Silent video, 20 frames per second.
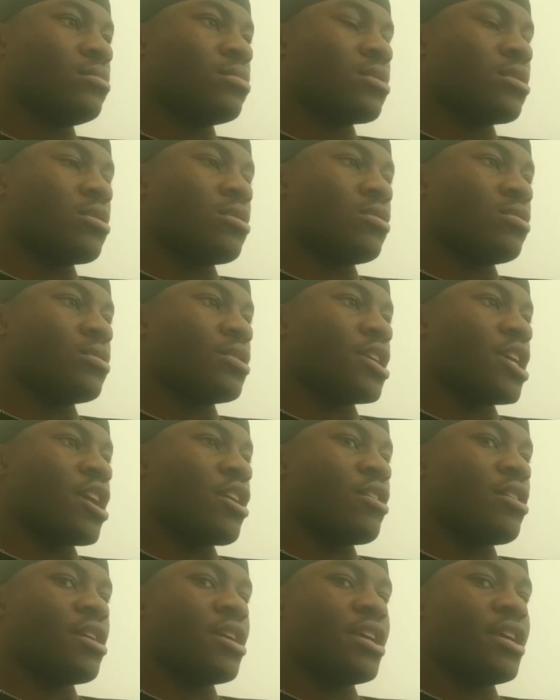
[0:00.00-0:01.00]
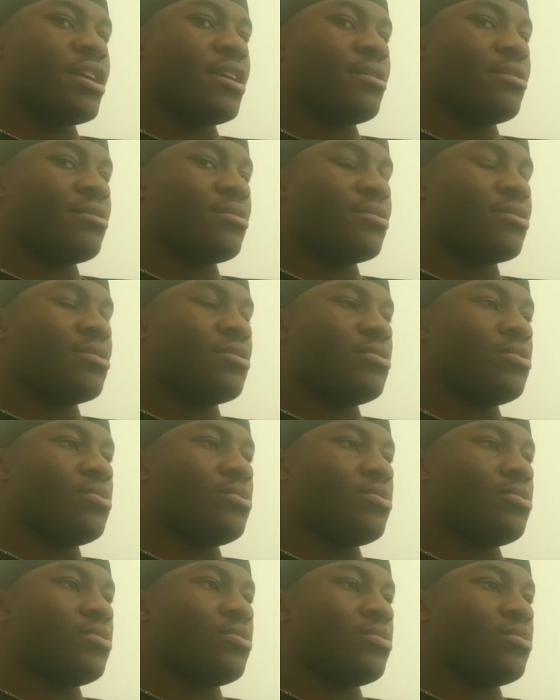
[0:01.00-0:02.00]
bro, carrying it to
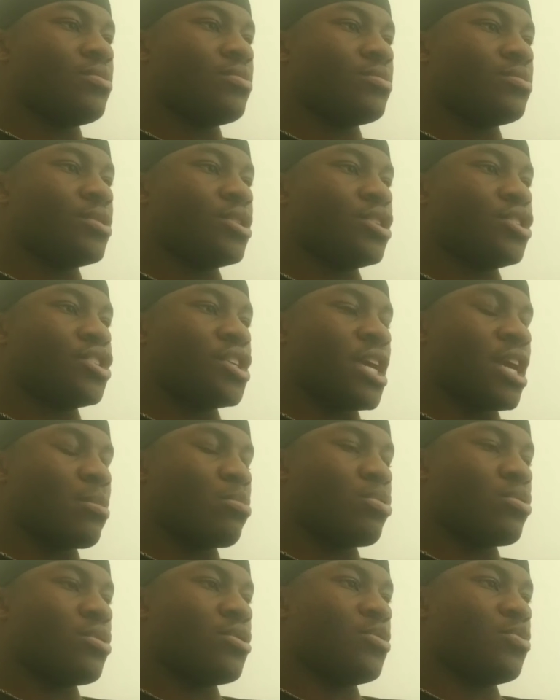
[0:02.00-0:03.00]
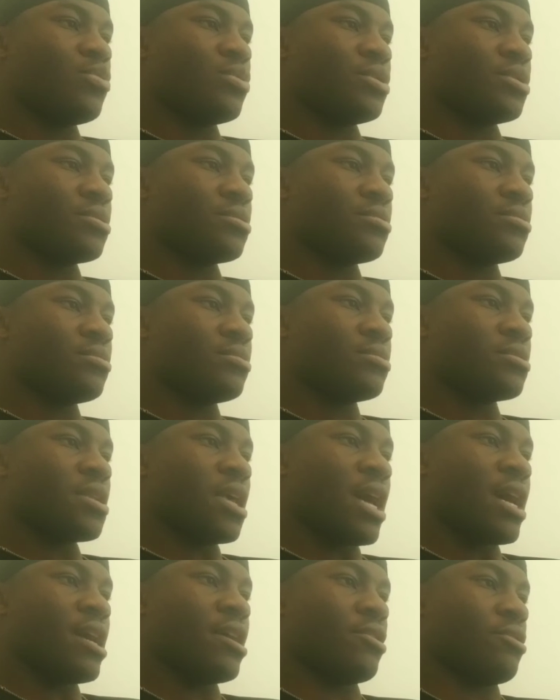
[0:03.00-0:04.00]
the checkpoint was
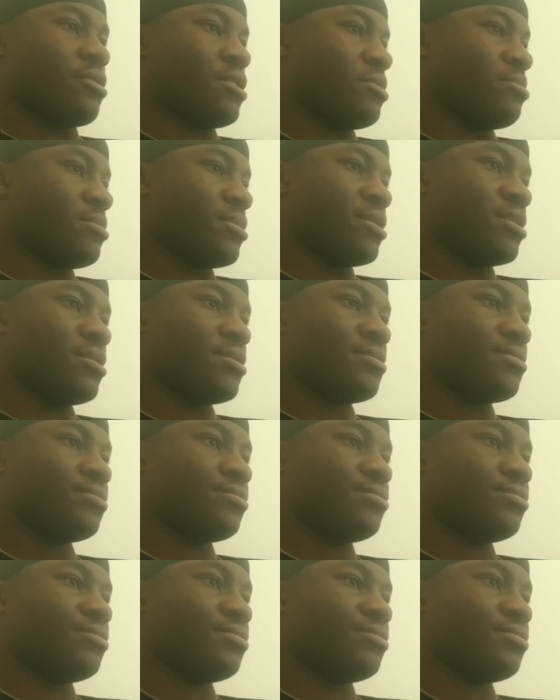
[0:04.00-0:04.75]
tiring, bro.